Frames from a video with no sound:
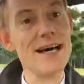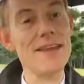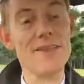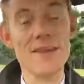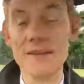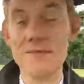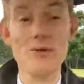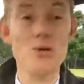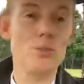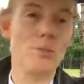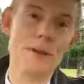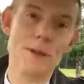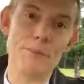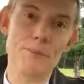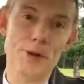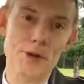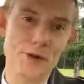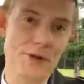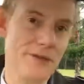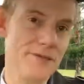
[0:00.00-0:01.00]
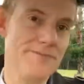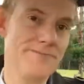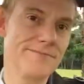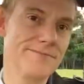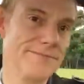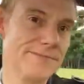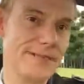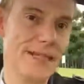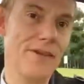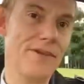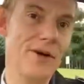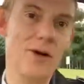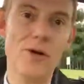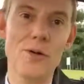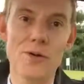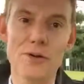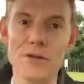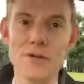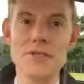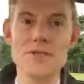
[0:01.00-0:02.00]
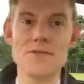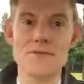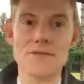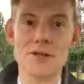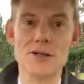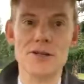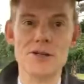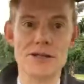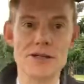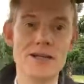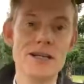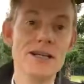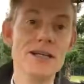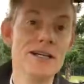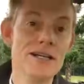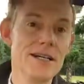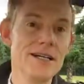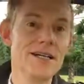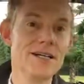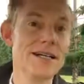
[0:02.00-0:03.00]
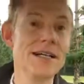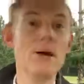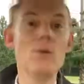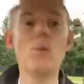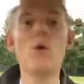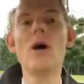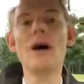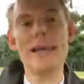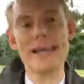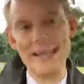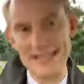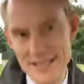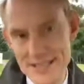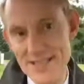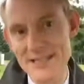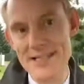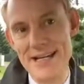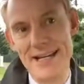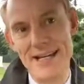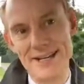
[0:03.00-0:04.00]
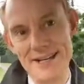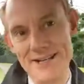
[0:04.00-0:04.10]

they've all been broken and the whole thing is forgotten. Now, why is that?